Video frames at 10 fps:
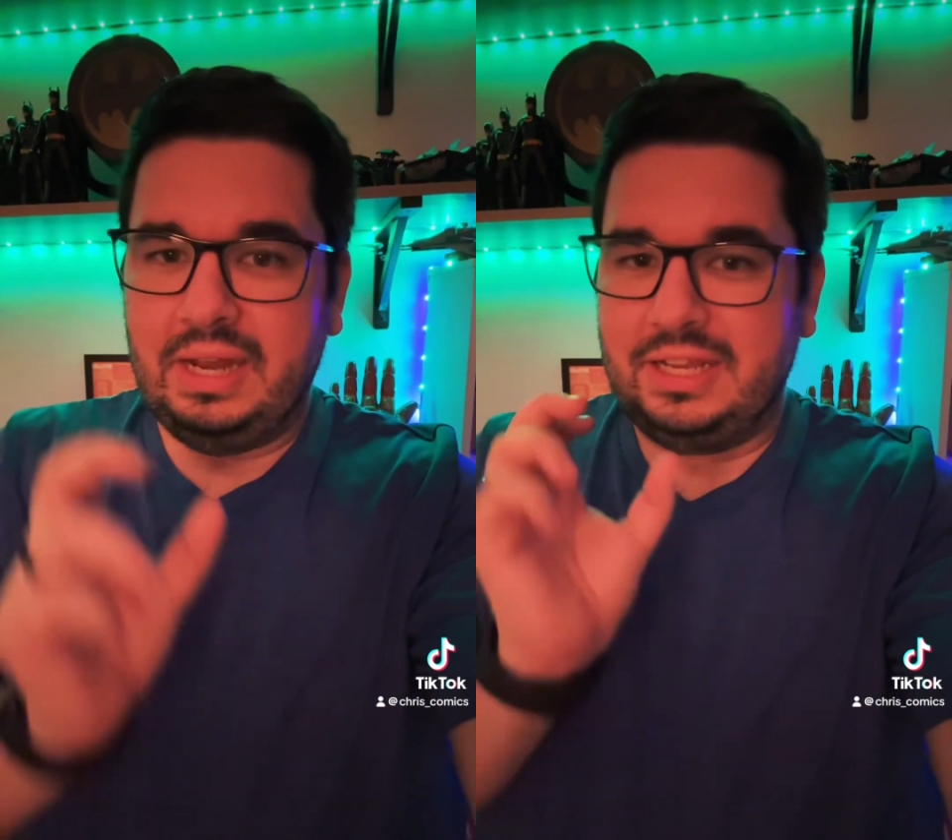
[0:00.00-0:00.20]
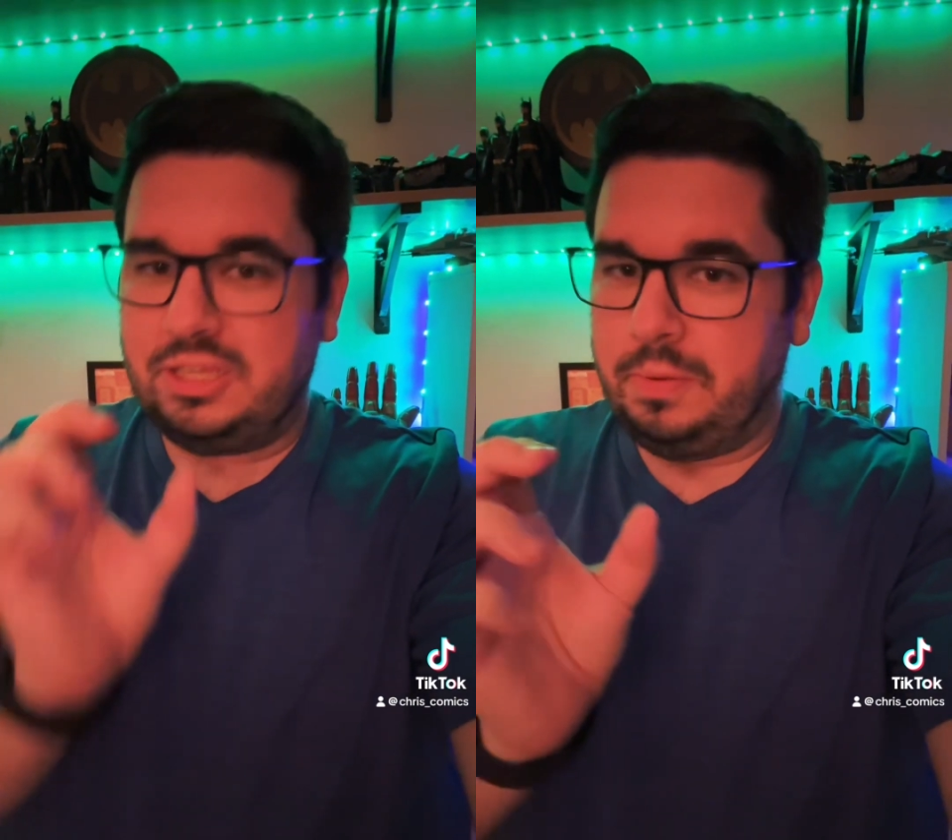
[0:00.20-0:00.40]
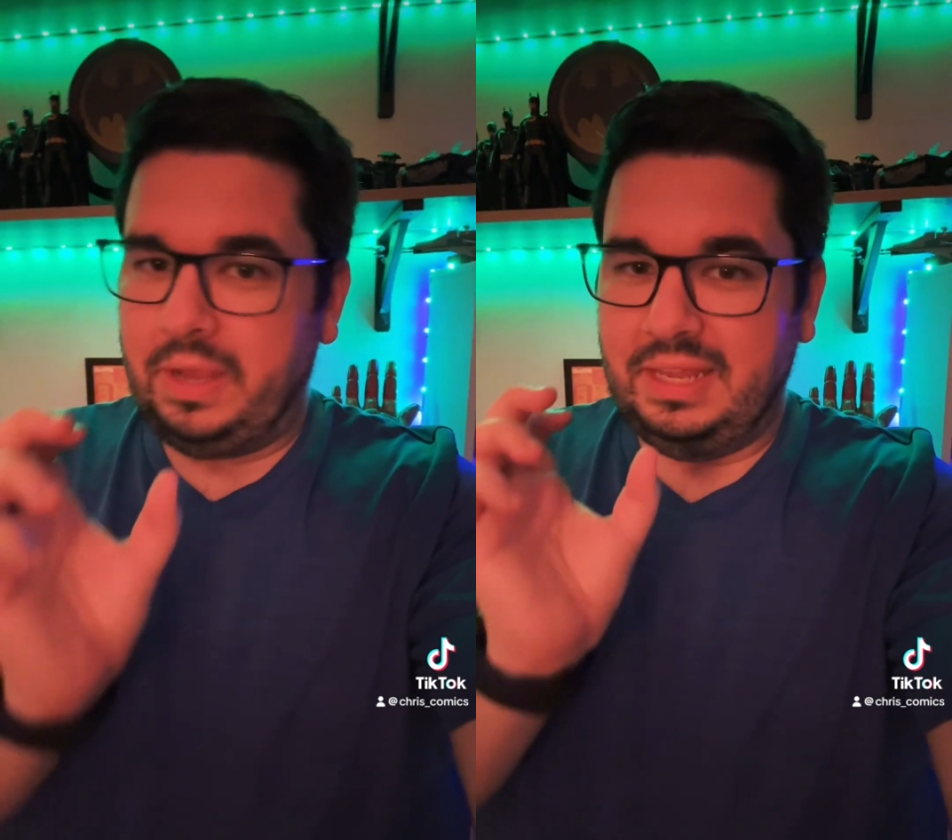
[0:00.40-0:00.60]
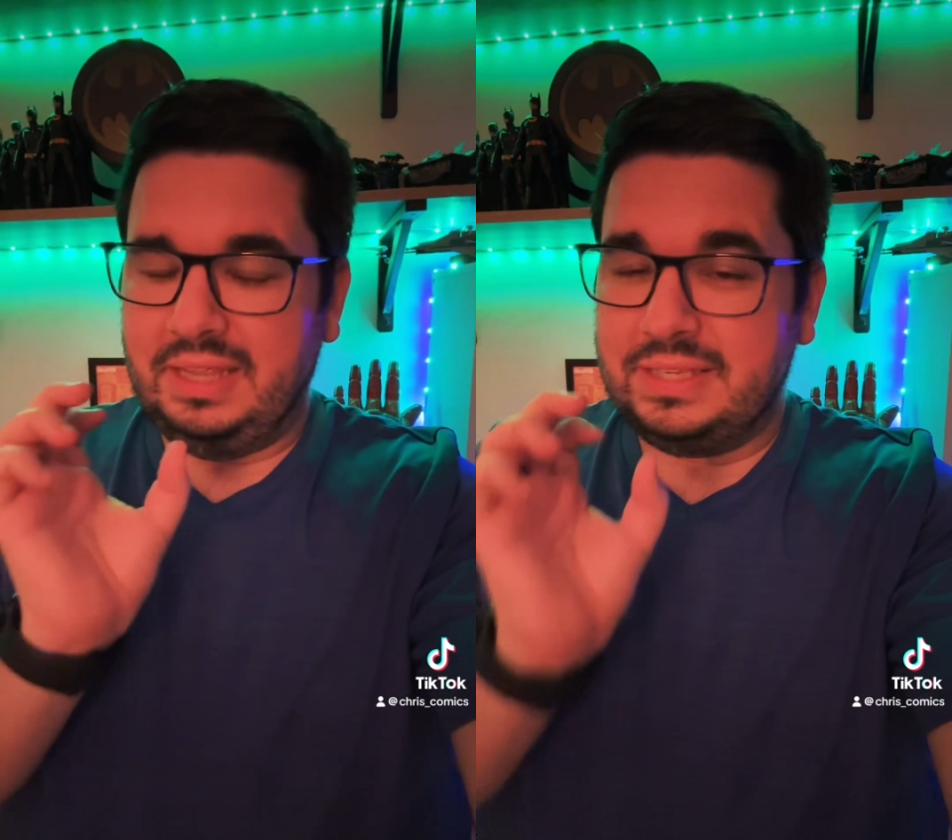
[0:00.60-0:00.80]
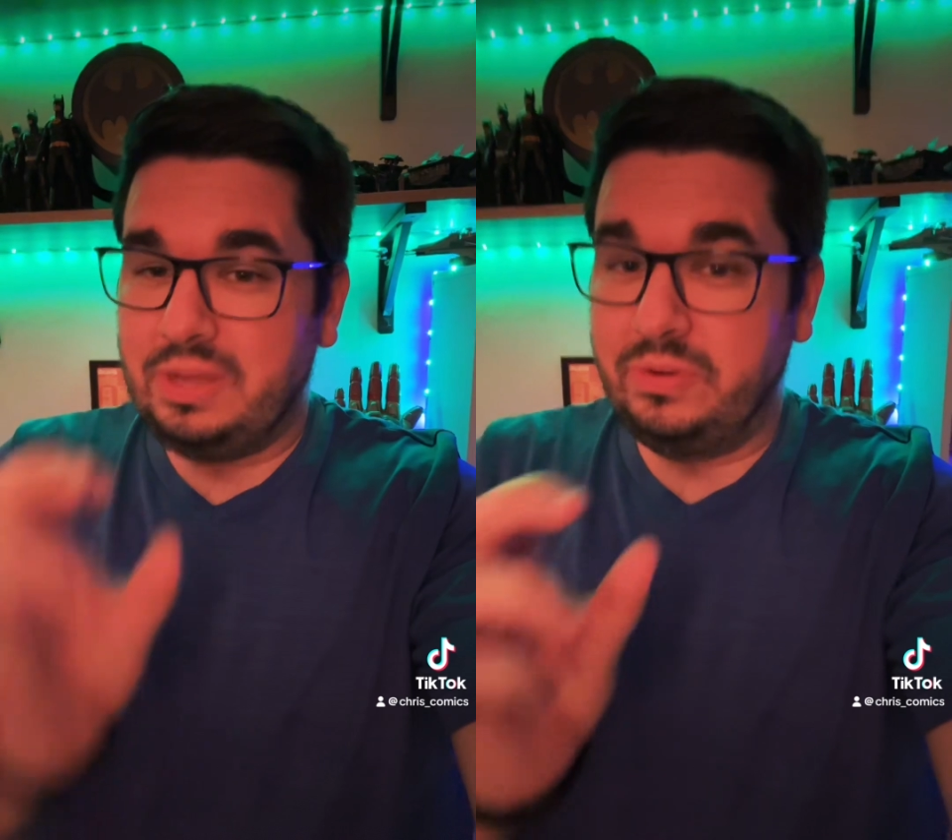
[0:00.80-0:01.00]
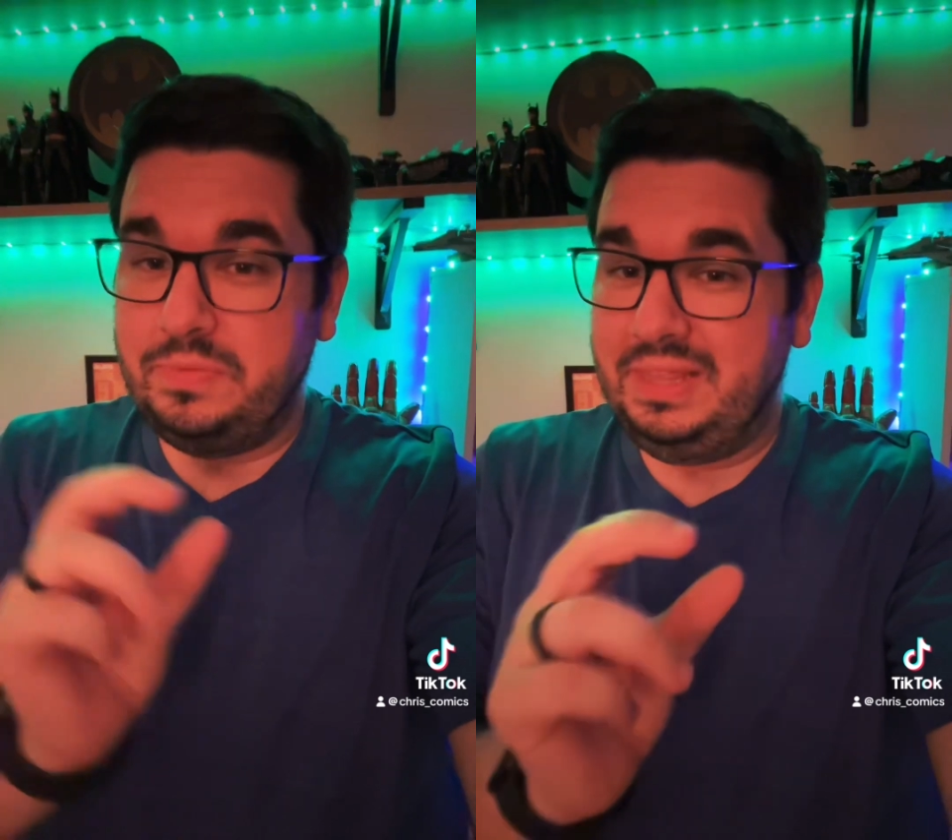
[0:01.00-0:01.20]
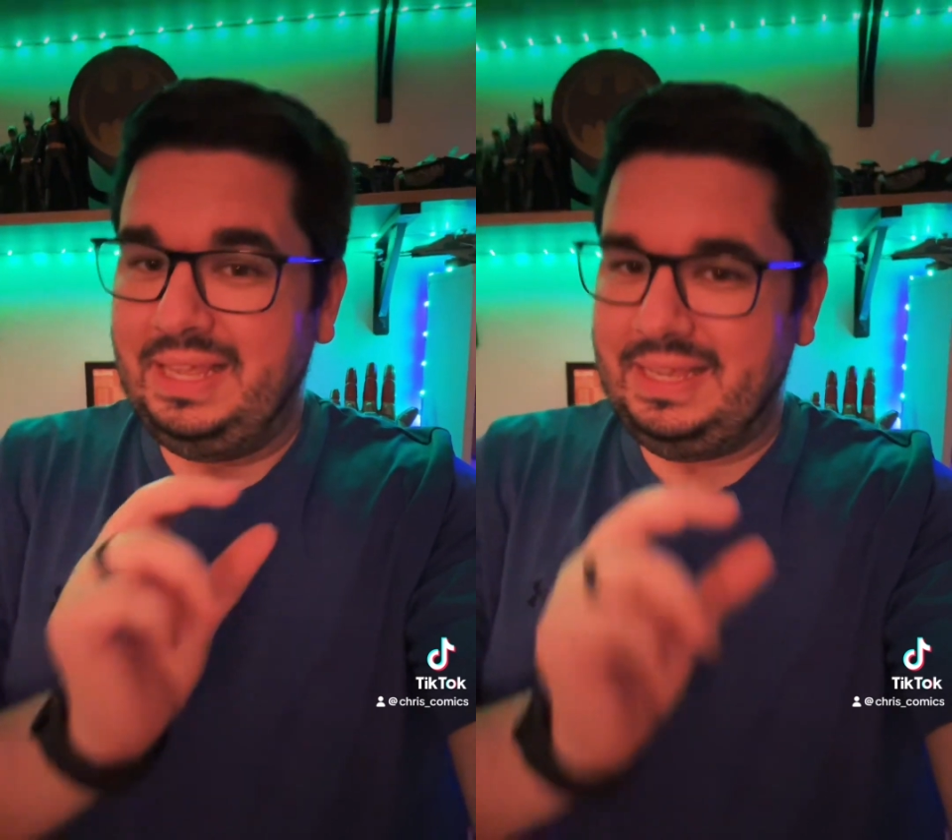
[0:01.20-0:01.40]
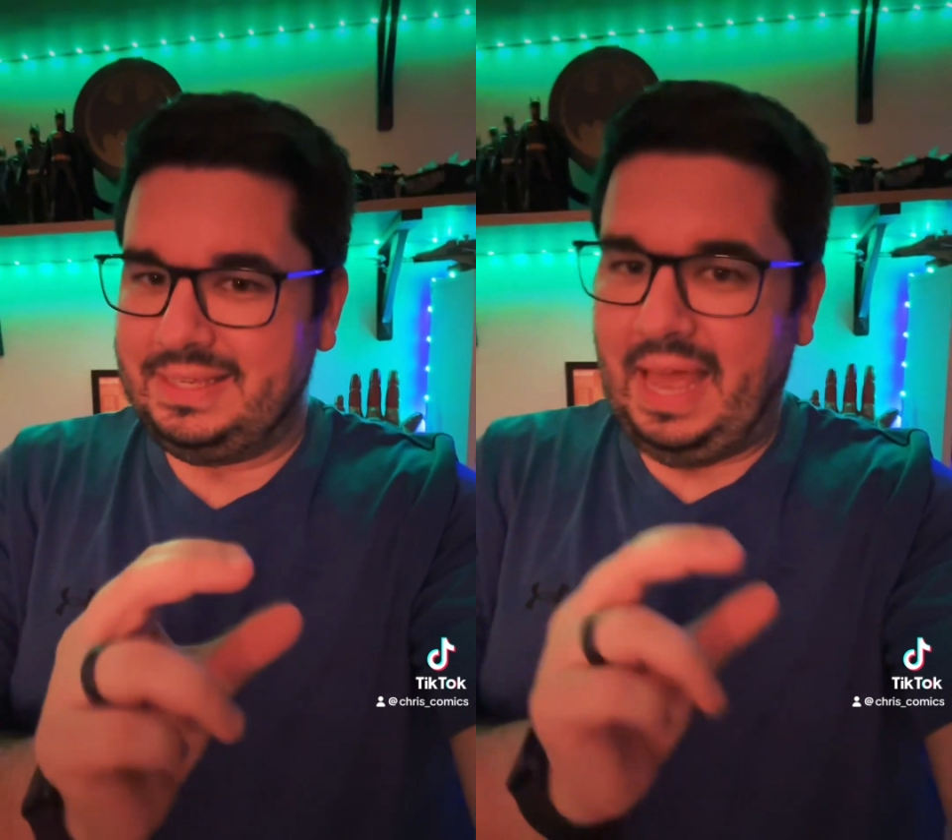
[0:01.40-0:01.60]
expecting it's going to be the
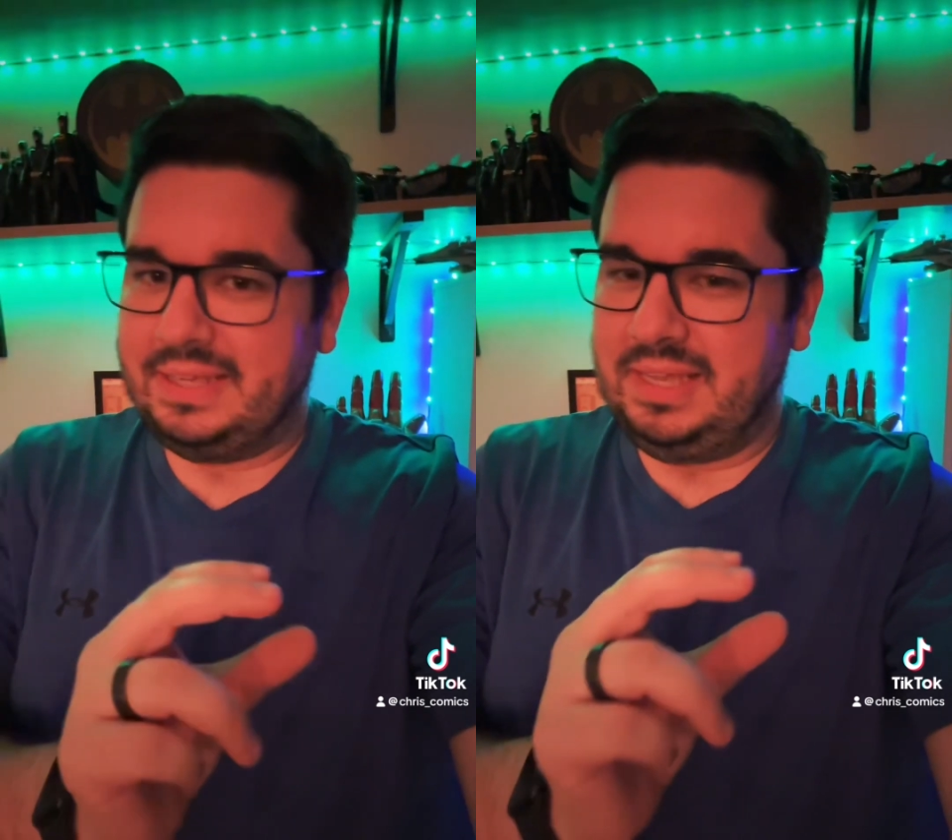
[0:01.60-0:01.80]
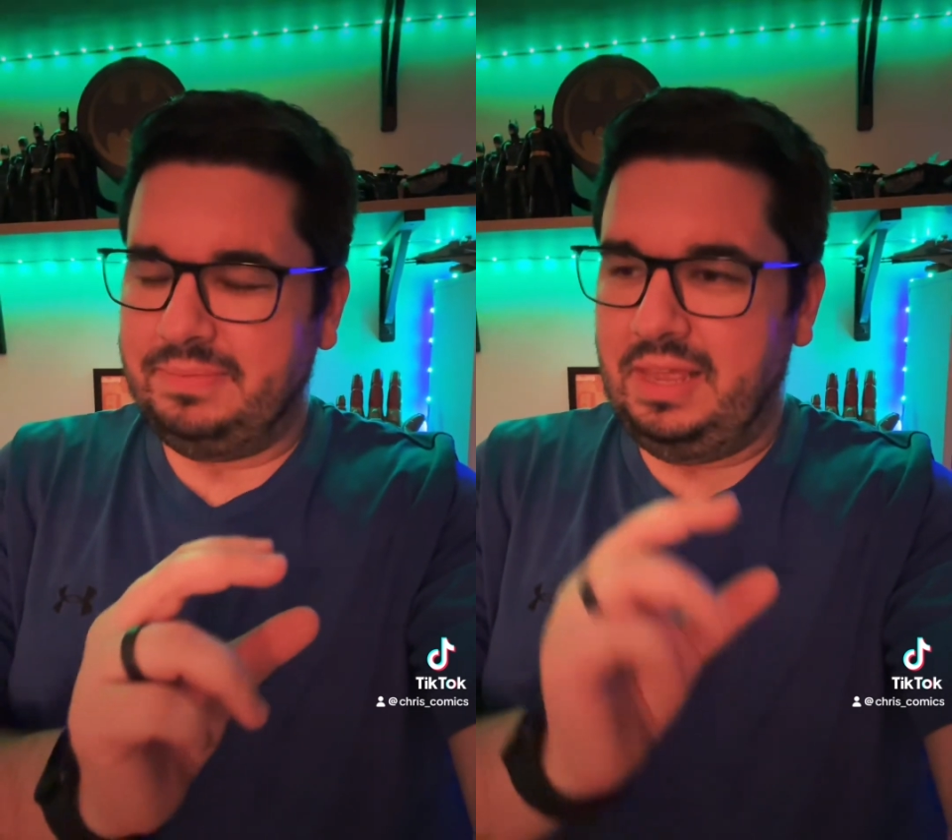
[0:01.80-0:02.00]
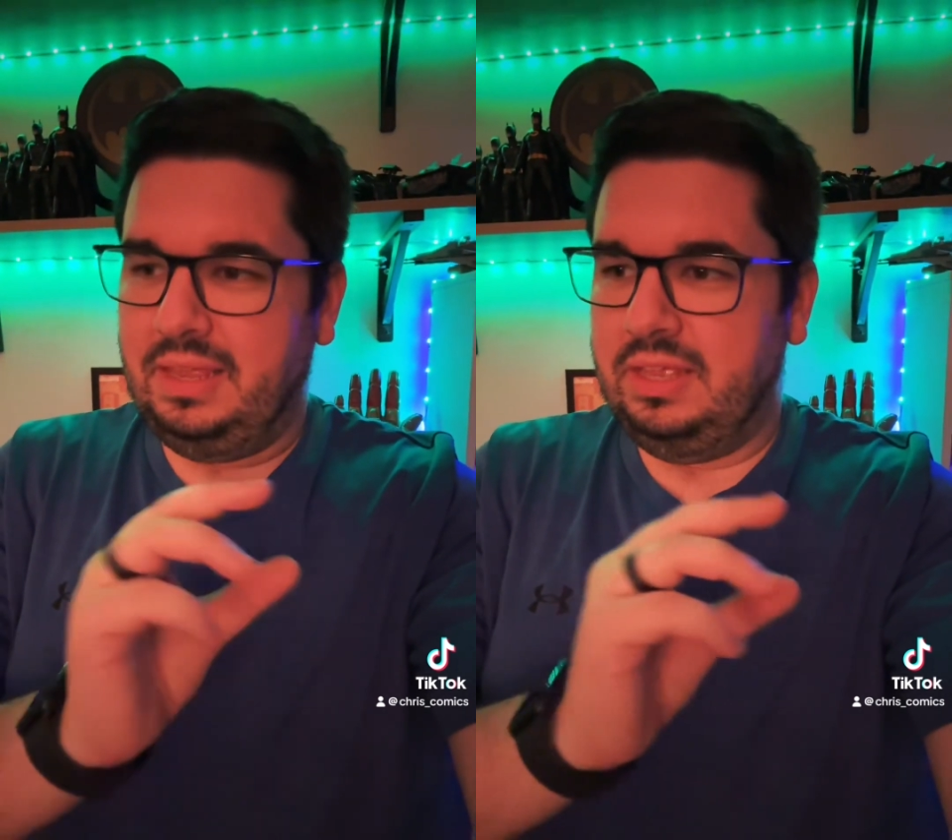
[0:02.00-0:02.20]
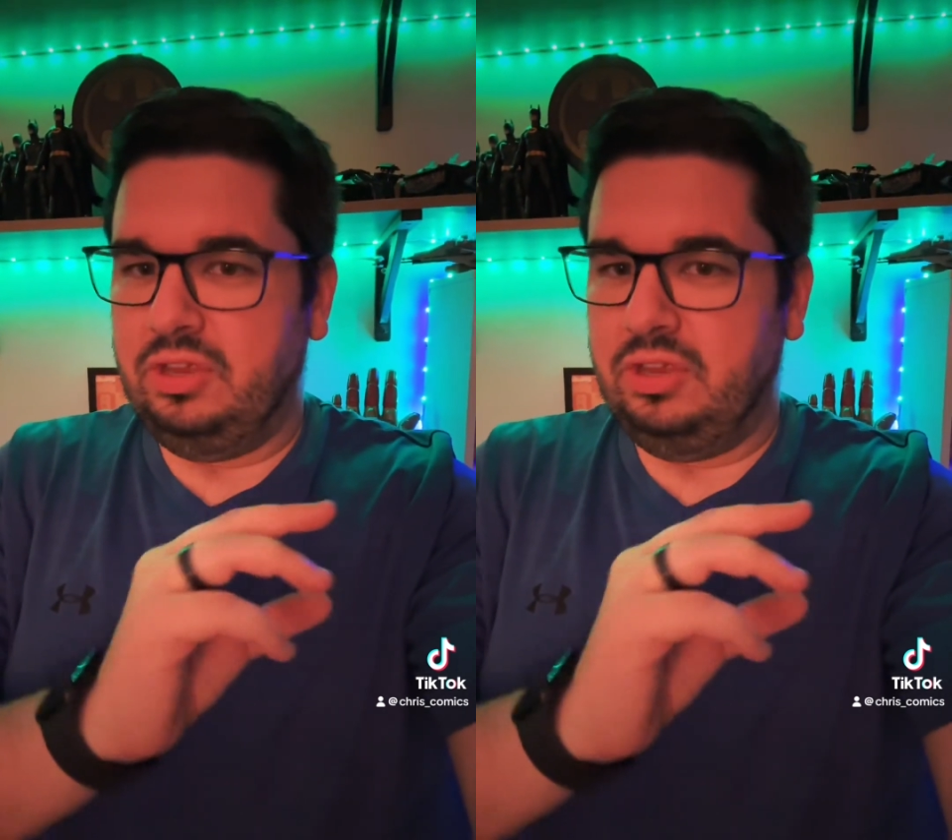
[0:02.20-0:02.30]
exact same thing,